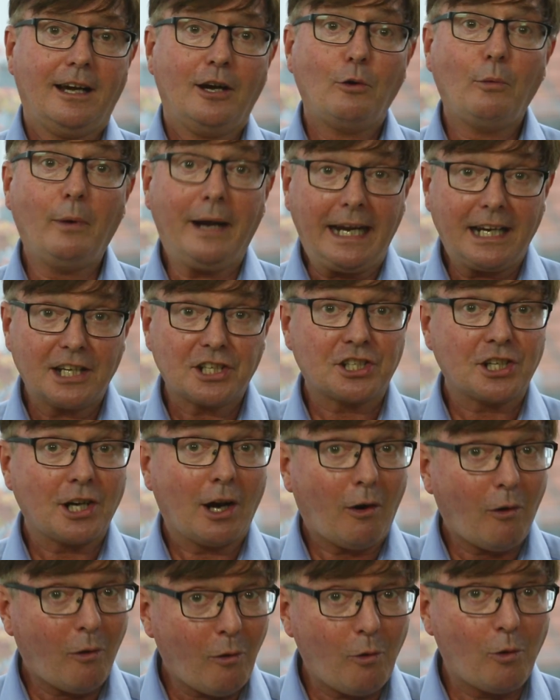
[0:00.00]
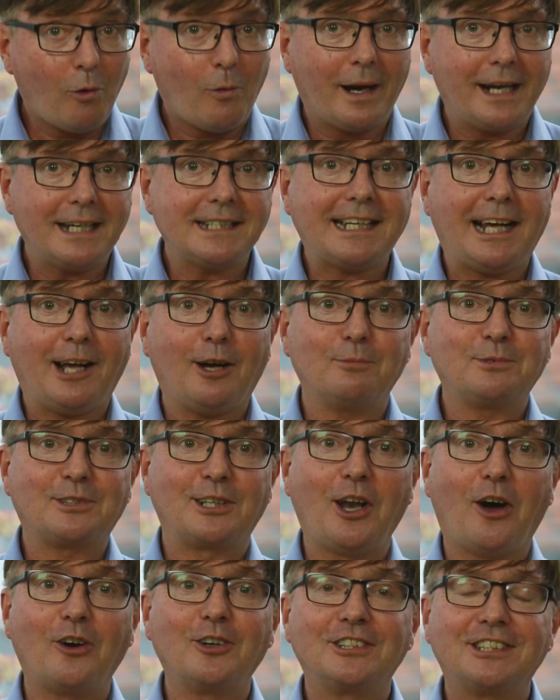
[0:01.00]
which always helps
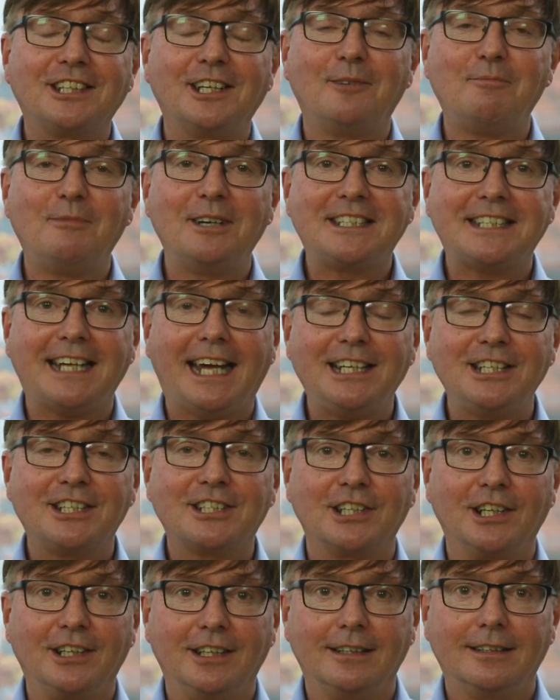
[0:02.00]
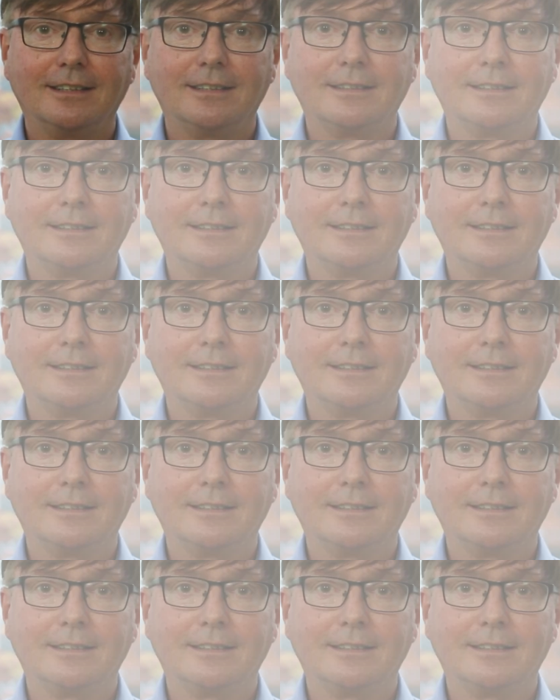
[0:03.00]
long-term retention.